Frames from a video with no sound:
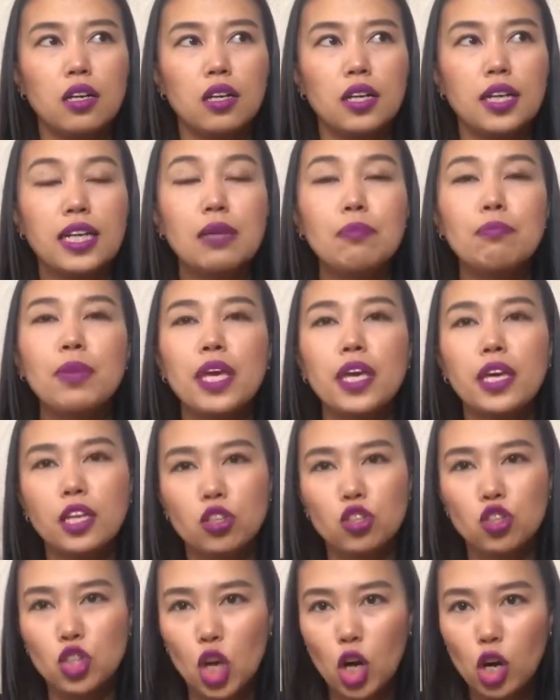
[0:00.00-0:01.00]
gonna make it
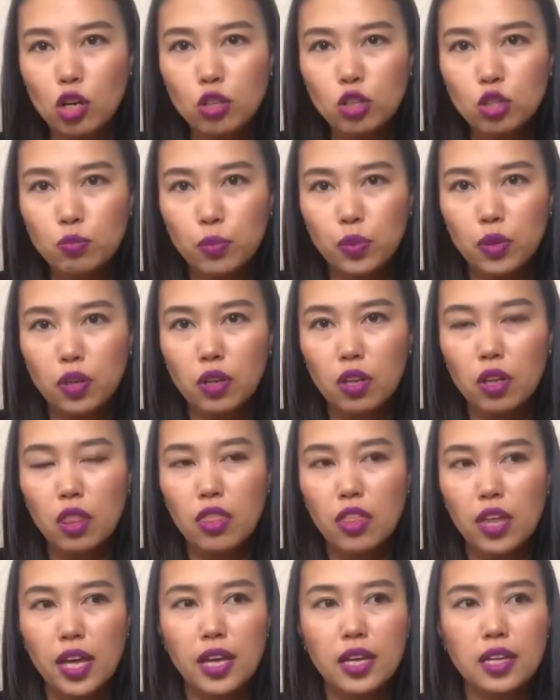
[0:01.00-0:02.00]
chargeable,
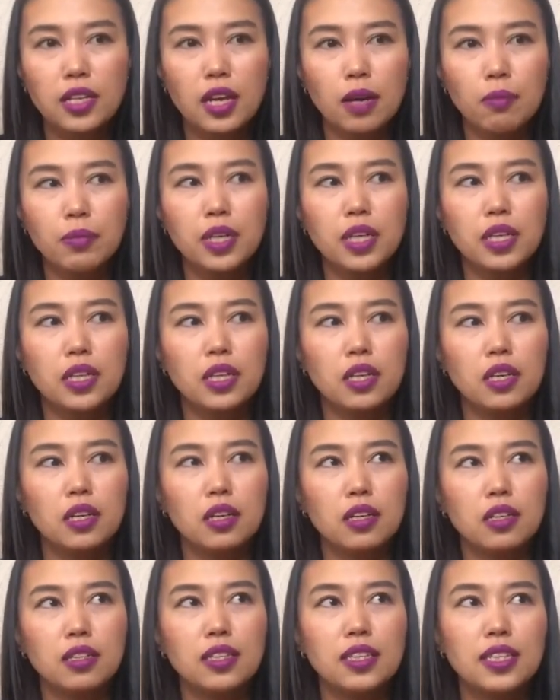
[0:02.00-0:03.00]
then I'm
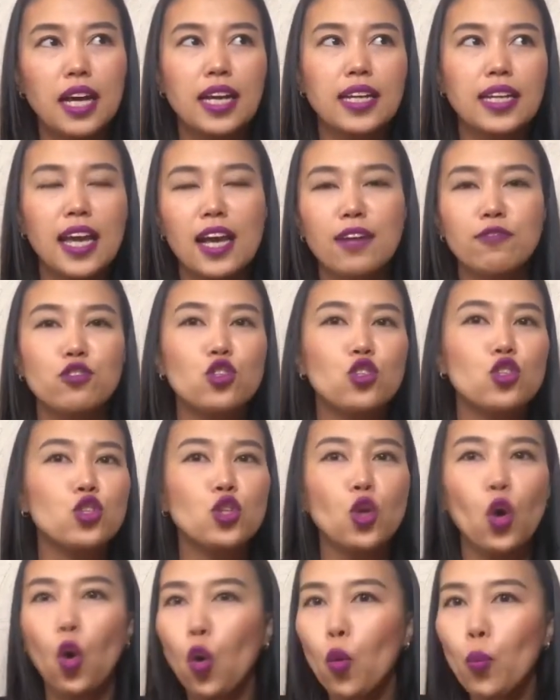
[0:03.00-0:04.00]
gonna not have
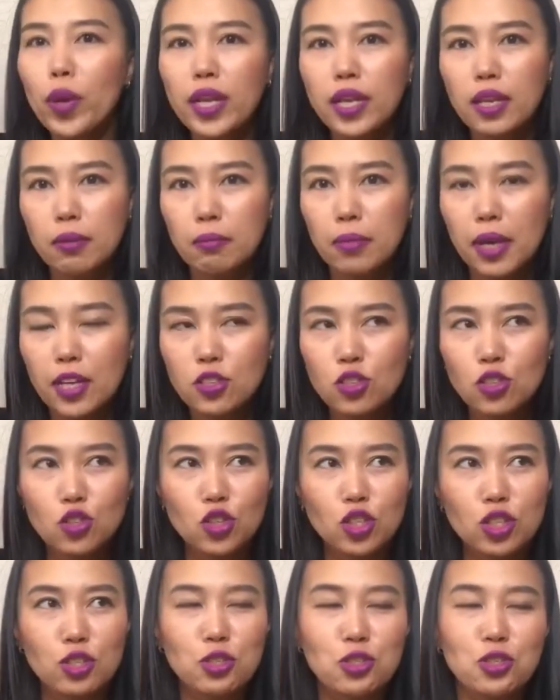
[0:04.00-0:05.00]
so many
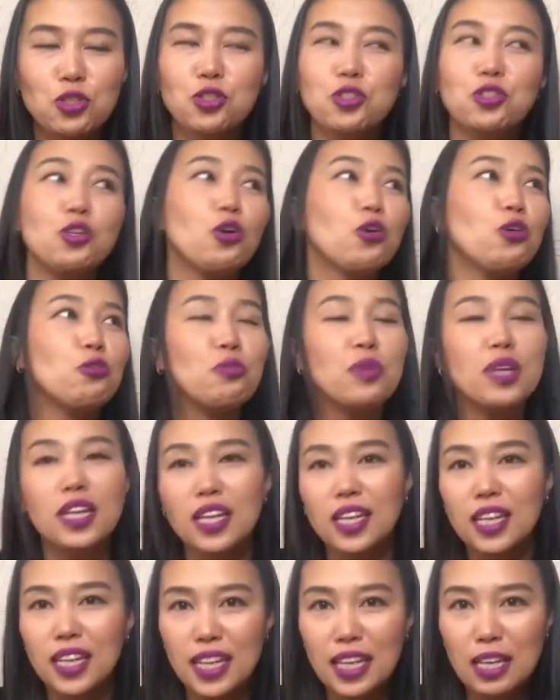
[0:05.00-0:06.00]
messages, so
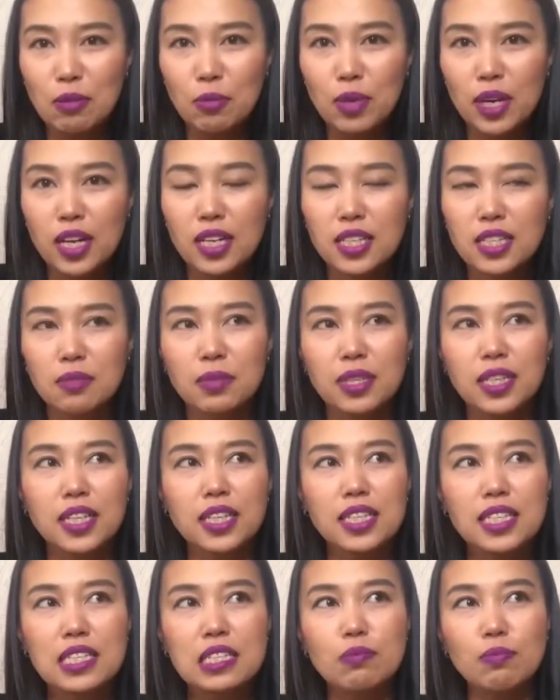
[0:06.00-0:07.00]
many emails. I'm not
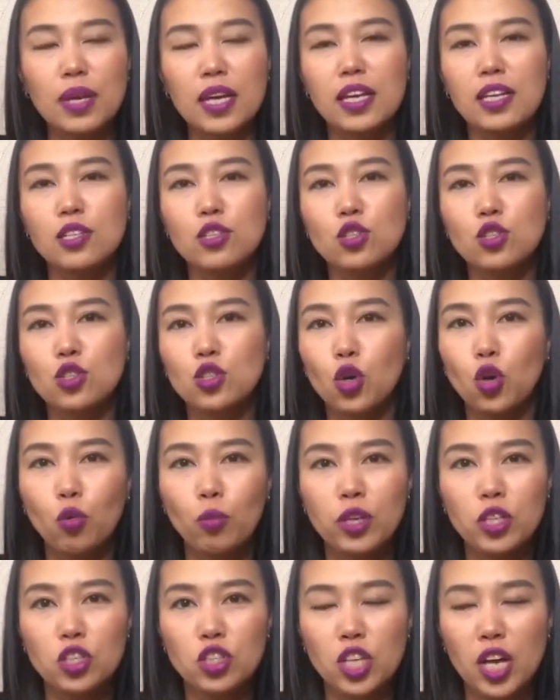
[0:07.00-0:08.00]
gonna spend so
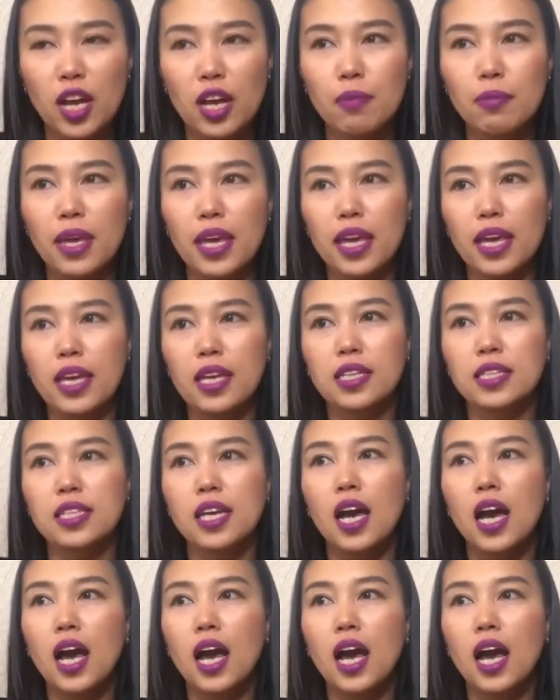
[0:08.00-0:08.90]
much time, and